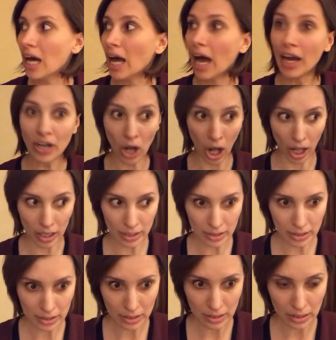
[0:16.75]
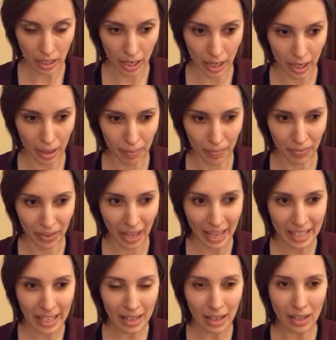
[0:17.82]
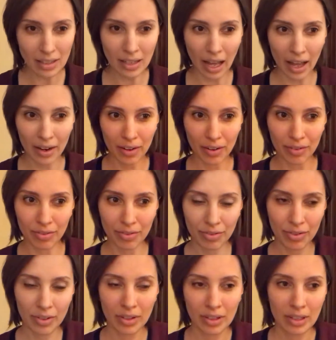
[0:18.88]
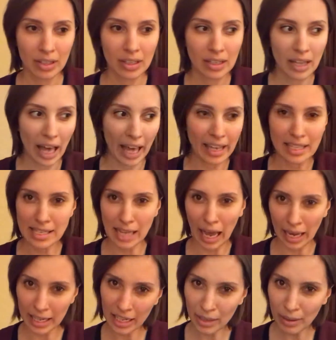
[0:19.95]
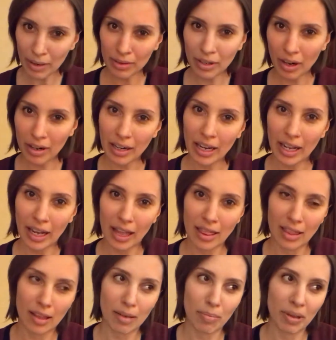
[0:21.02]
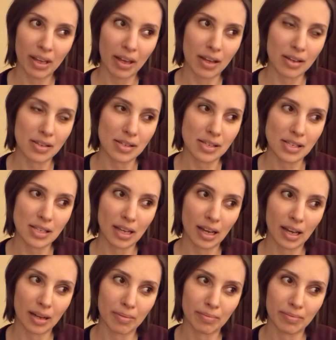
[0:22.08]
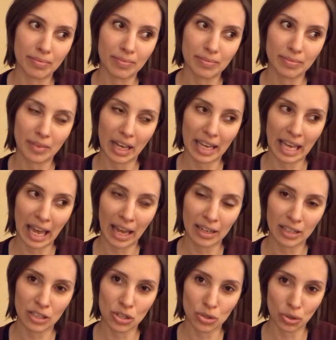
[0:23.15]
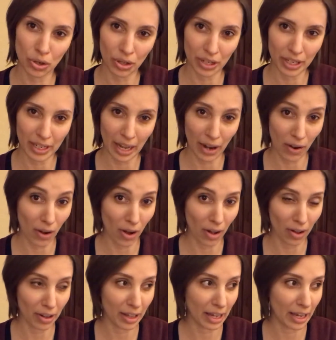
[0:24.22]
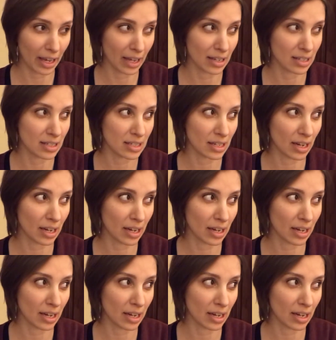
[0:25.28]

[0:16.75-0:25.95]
at all. I get a lot of anxiety around gardening, I think because I can't control it at all and